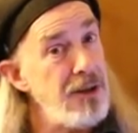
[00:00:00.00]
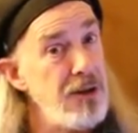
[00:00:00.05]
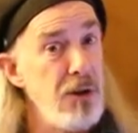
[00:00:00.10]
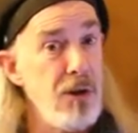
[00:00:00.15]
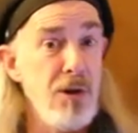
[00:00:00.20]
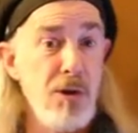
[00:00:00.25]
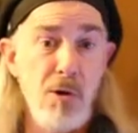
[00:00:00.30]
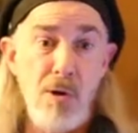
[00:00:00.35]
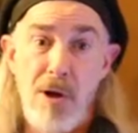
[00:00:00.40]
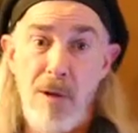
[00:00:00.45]

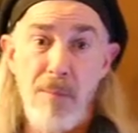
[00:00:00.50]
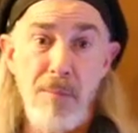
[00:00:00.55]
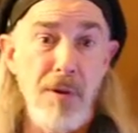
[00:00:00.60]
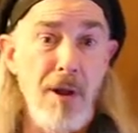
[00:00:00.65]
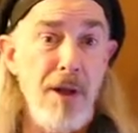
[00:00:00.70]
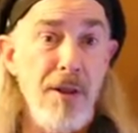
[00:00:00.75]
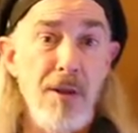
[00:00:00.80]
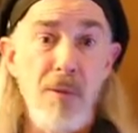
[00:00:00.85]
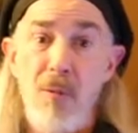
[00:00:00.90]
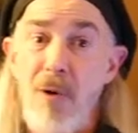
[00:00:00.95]
You can
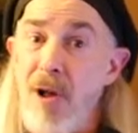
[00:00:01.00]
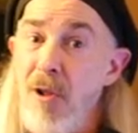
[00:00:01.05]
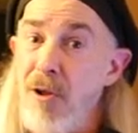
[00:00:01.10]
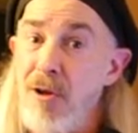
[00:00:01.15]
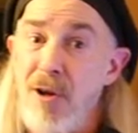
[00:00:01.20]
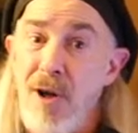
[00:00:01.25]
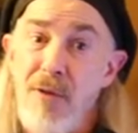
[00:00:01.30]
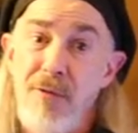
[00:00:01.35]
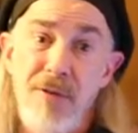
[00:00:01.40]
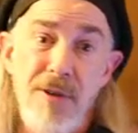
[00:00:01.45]
play them well
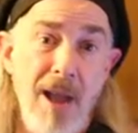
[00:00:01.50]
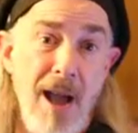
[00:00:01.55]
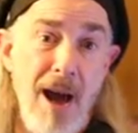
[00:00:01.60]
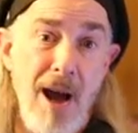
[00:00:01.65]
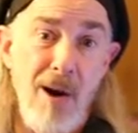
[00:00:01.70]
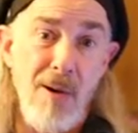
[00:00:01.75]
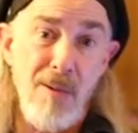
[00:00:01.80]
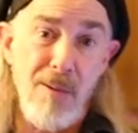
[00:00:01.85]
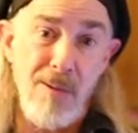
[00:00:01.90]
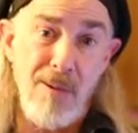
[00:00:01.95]
enough
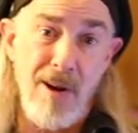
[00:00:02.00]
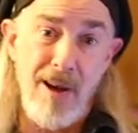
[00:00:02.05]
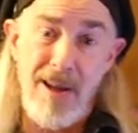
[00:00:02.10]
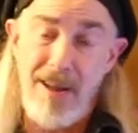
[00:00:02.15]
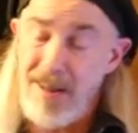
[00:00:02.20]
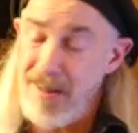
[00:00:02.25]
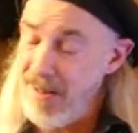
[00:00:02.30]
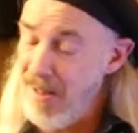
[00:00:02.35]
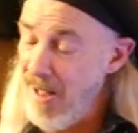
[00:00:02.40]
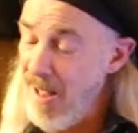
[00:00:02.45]
now,
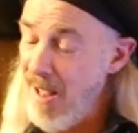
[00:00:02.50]
right?